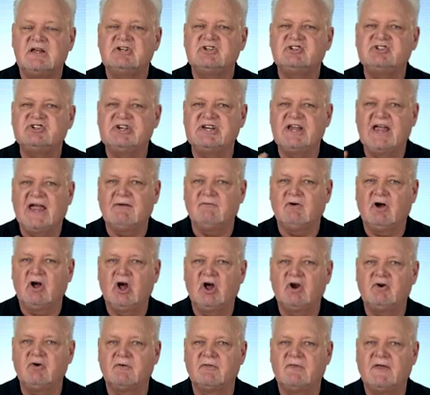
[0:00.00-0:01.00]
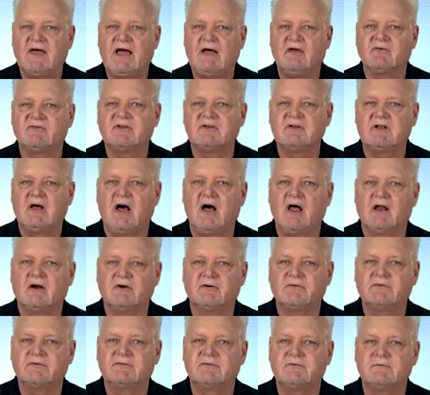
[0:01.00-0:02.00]
She gave
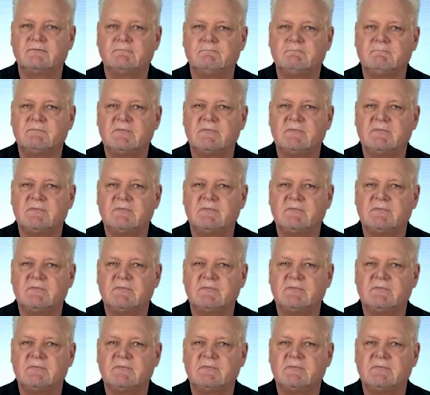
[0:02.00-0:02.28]
$100,000.